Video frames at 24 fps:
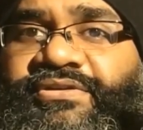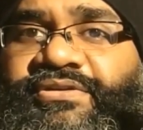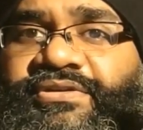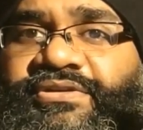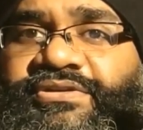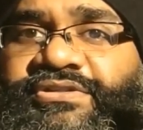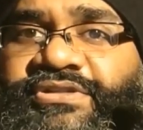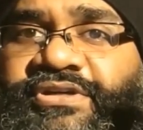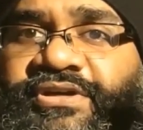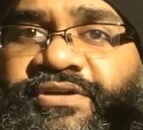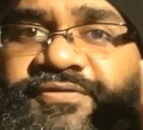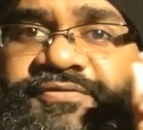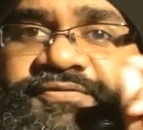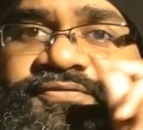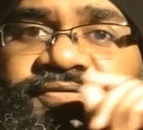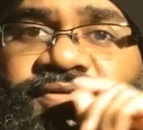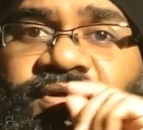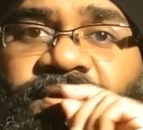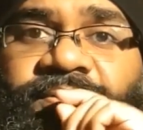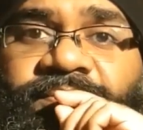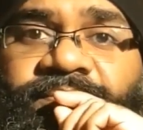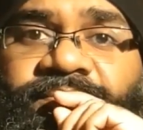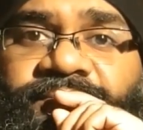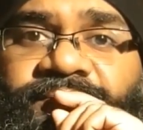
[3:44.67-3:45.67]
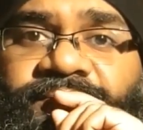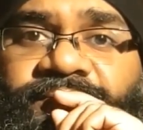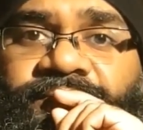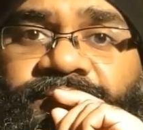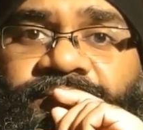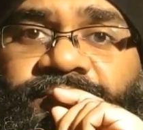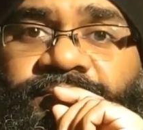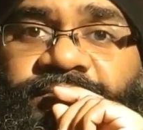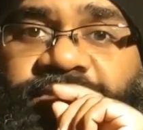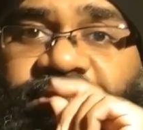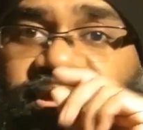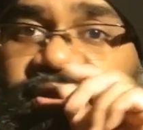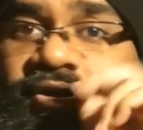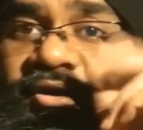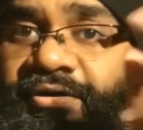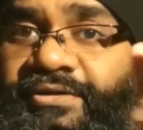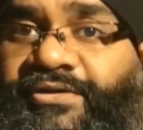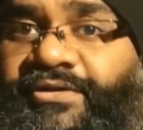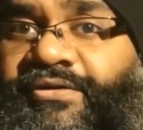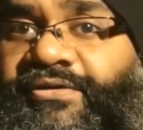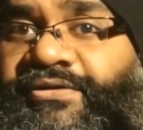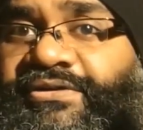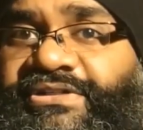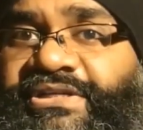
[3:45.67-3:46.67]
the
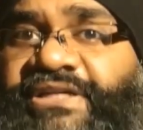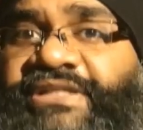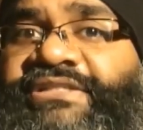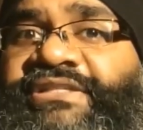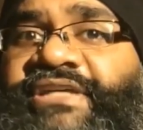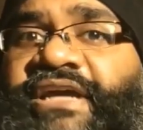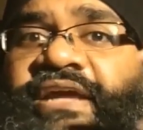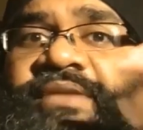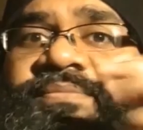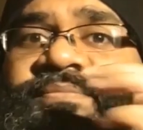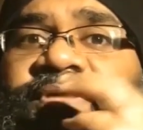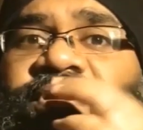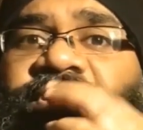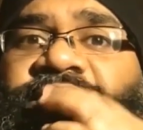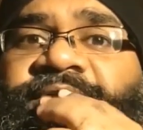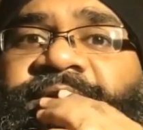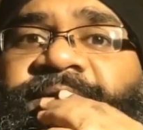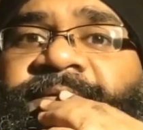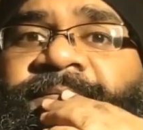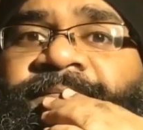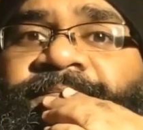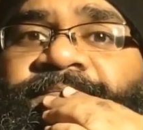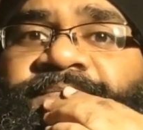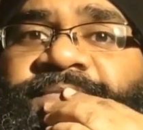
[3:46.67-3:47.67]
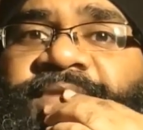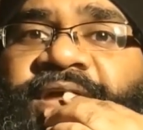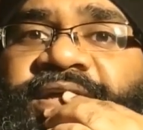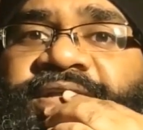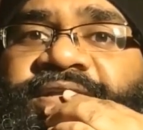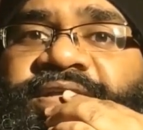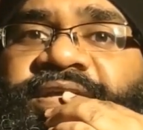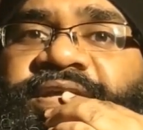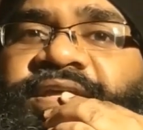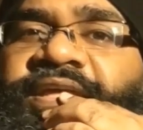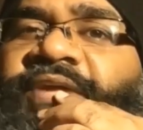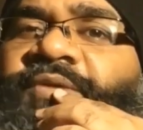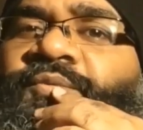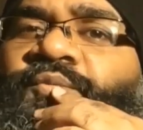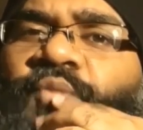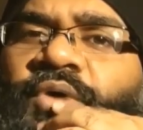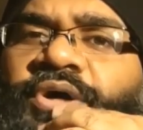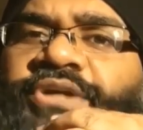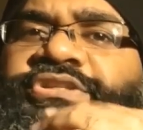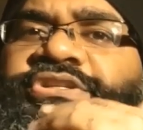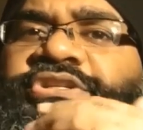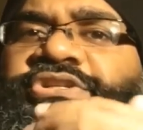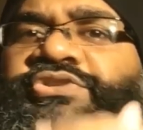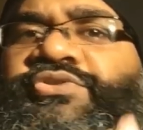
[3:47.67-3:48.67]
author does admit, that he
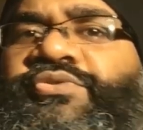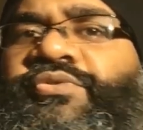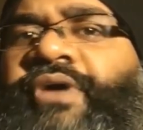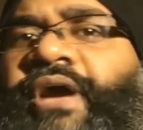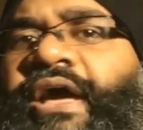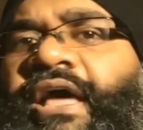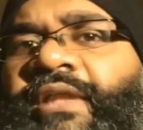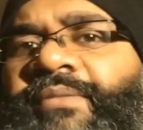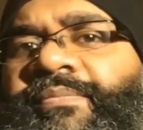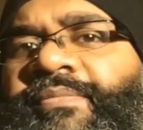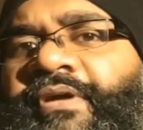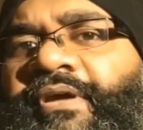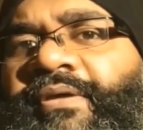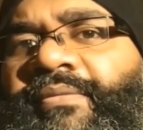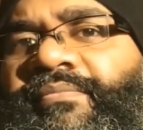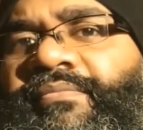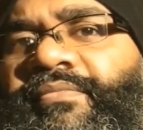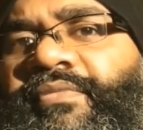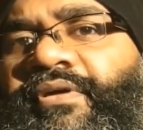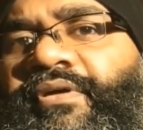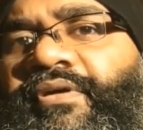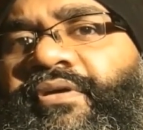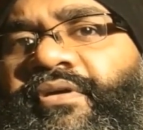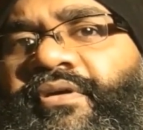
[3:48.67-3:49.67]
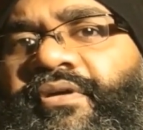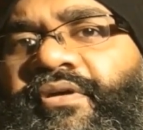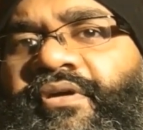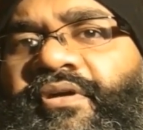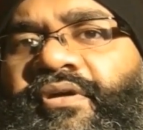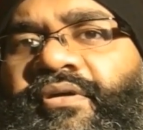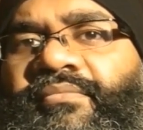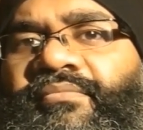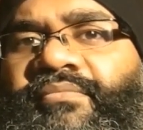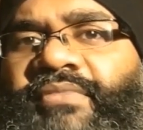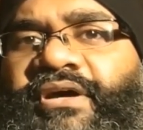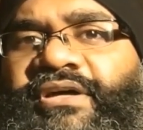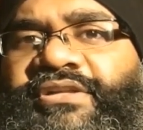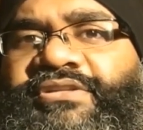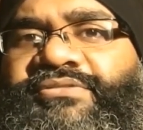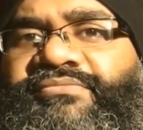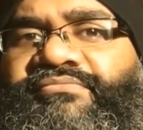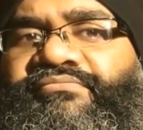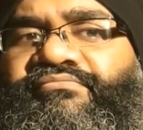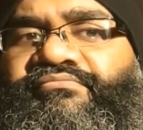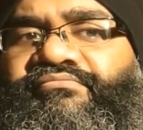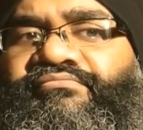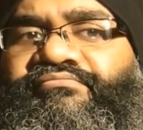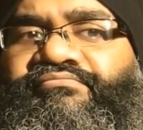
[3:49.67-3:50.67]
wanted to help him, but
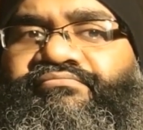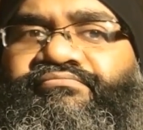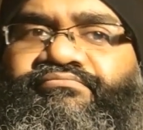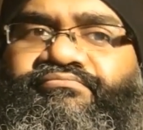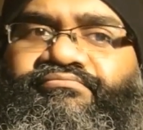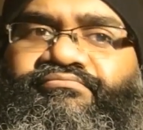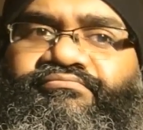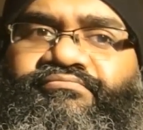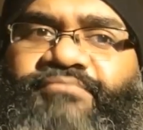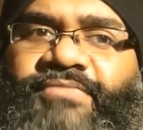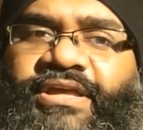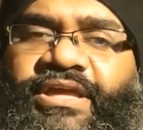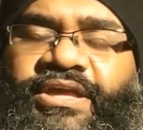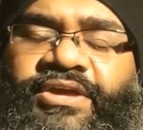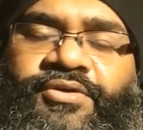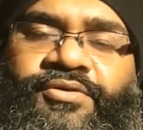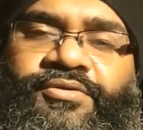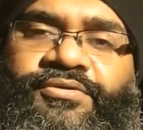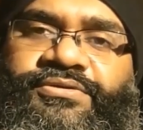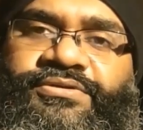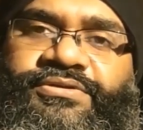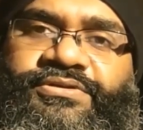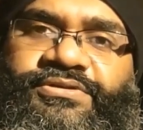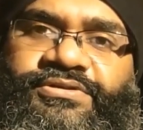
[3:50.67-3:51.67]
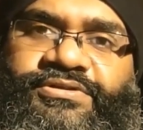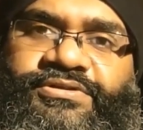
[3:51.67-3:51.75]
he couldn't.